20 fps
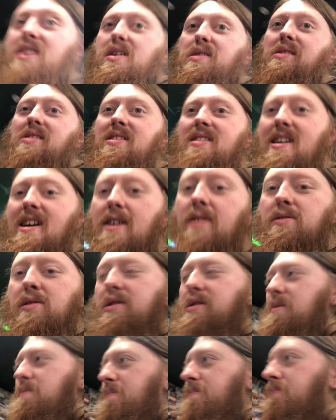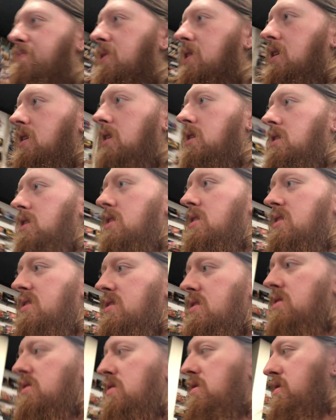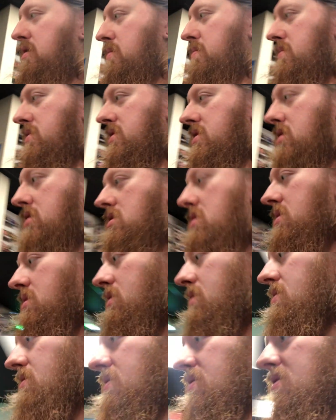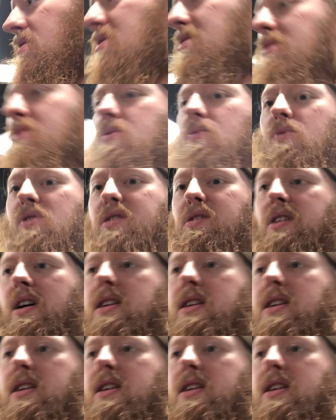dusty now. Some Some, what is